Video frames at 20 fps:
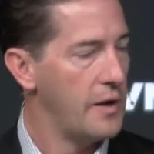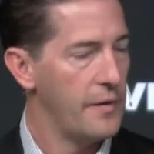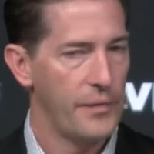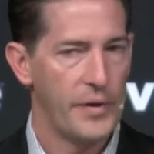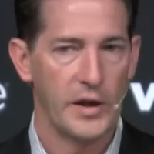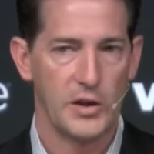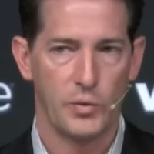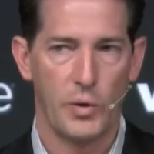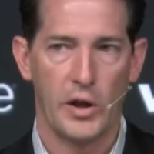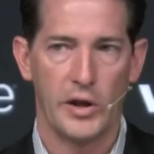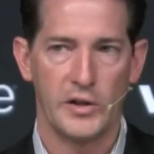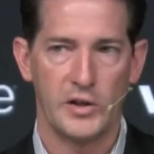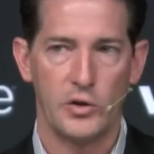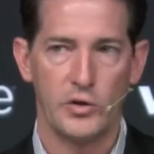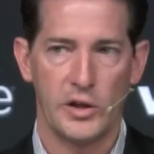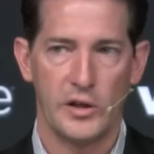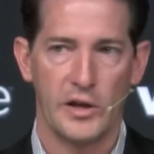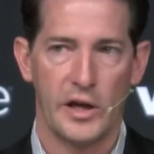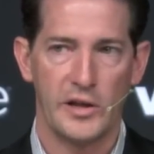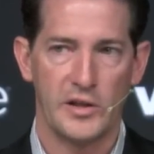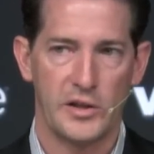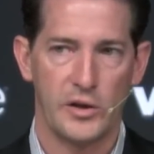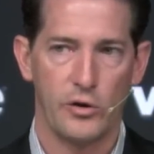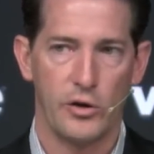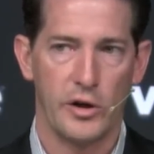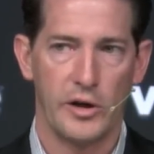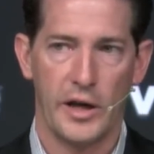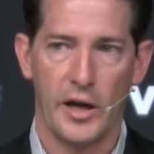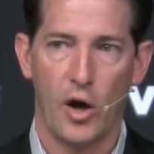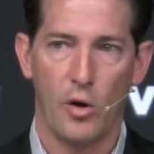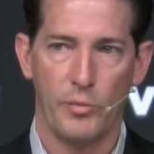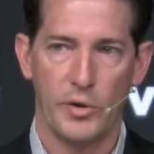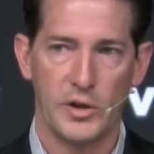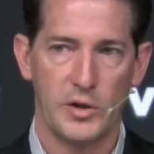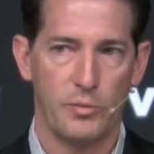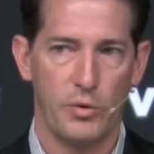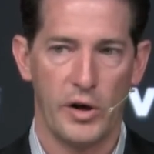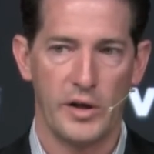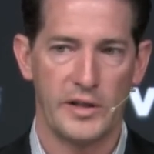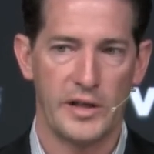as well as using Nicira to help us
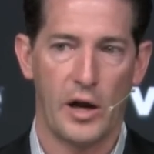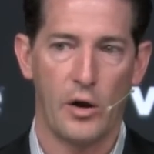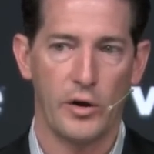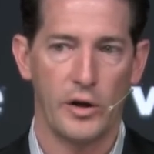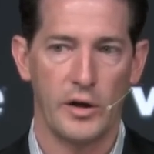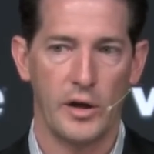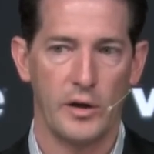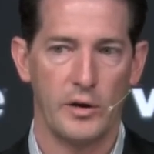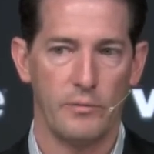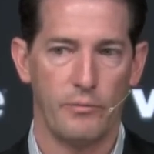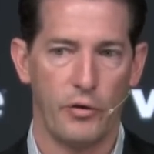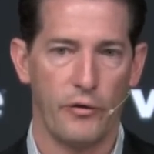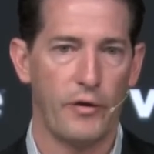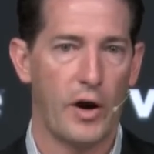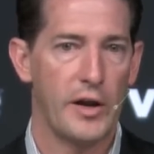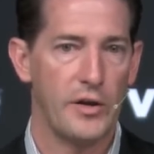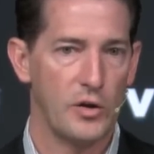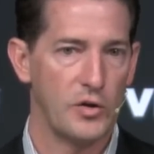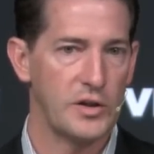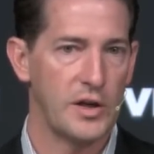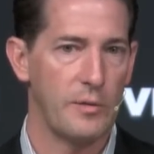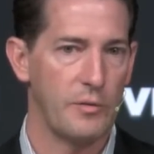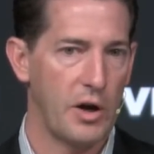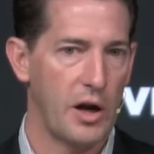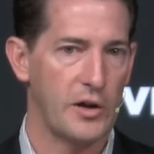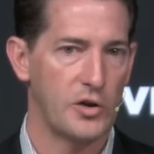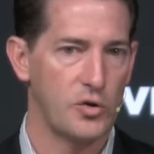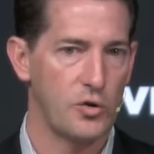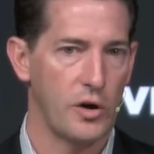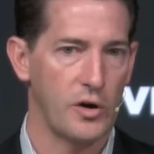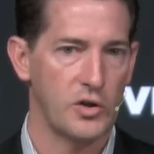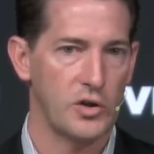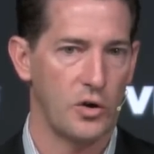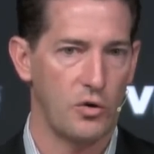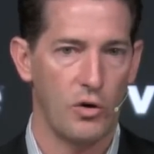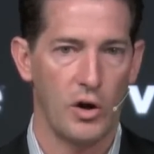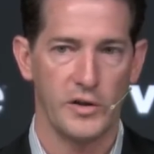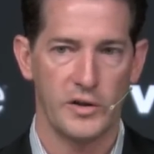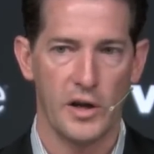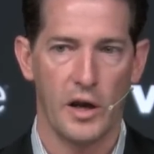branch out and, and provide those same constructs So
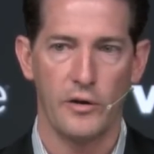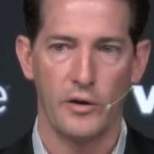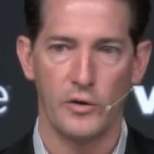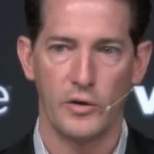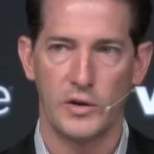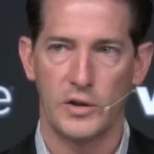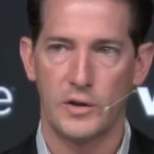where are others. we on